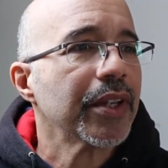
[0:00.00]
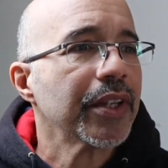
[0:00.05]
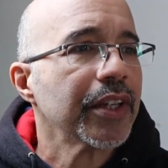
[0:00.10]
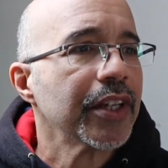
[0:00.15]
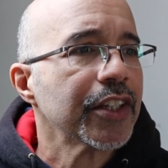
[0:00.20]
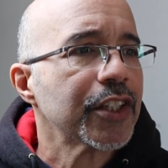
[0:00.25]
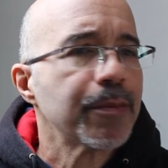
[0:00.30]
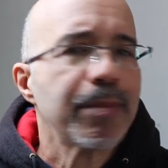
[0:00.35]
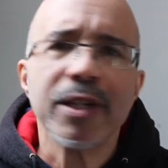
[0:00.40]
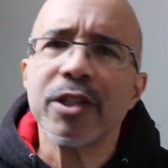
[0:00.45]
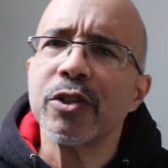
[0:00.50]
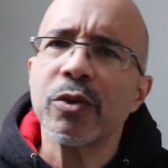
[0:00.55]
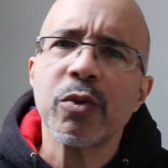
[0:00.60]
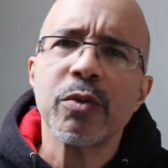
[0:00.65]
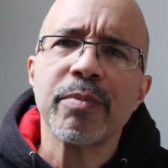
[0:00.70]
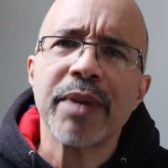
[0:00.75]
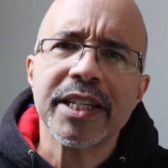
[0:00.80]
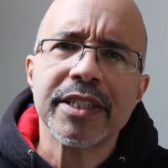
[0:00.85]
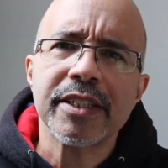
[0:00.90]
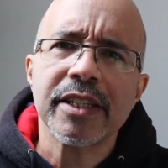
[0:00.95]
Especially
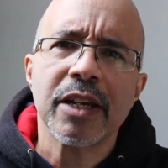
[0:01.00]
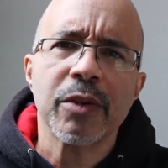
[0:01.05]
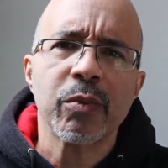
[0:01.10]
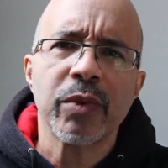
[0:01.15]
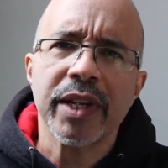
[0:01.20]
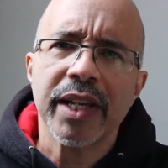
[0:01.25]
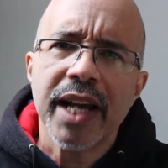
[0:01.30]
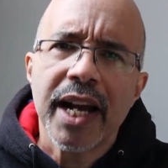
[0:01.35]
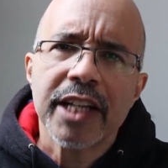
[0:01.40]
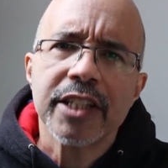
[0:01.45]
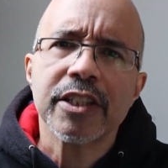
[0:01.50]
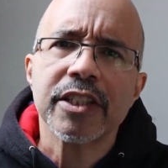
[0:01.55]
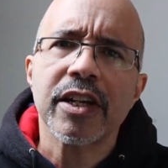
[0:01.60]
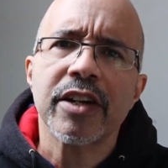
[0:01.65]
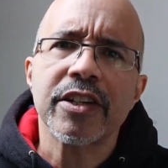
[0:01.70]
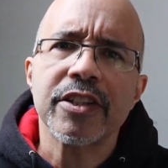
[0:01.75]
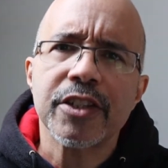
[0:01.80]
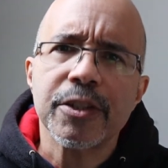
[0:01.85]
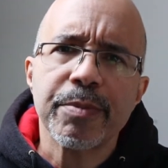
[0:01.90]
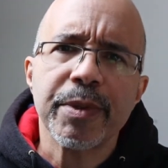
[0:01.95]
with my son, when God
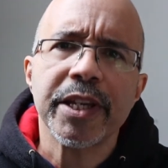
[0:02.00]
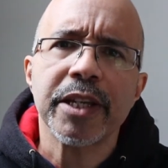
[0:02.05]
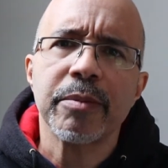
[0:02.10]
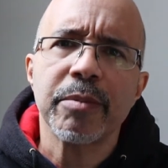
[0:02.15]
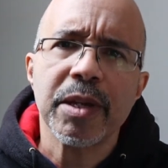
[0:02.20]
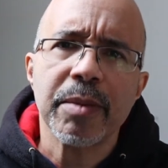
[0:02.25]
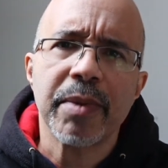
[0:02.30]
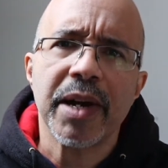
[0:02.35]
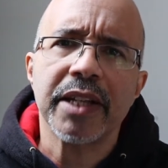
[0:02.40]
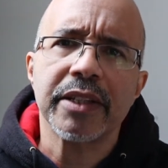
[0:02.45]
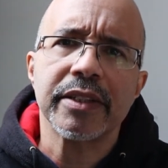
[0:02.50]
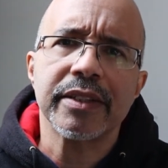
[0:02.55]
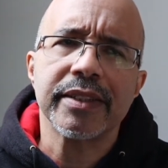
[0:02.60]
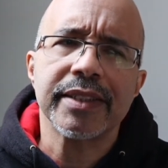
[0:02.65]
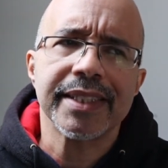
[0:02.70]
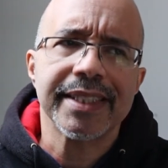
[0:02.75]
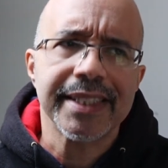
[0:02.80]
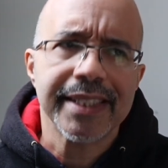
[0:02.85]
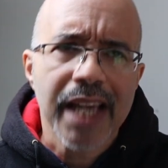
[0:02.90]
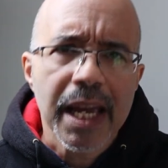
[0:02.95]
started speaking to me about
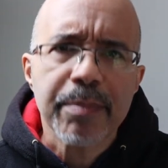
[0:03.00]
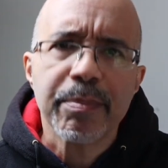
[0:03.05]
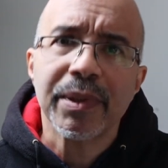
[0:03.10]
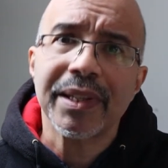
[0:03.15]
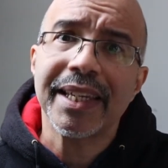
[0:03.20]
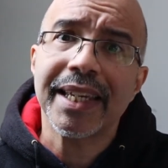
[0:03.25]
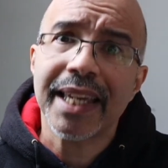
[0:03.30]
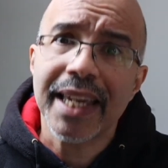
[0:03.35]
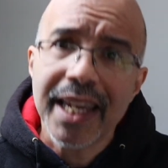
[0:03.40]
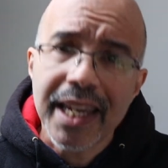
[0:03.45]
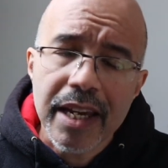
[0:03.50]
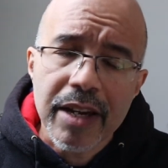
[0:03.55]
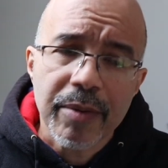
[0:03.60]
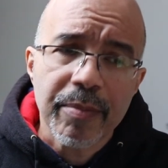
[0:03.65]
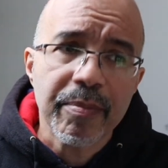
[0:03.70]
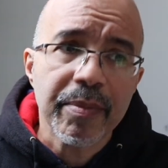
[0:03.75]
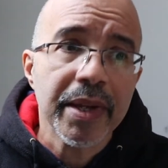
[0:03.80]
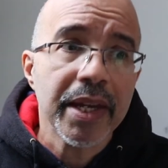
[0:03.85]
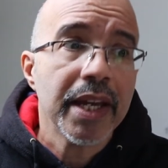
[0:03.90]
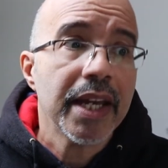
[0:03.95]
discipling
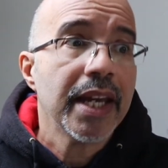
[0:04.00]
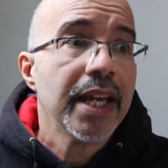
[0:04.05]
him.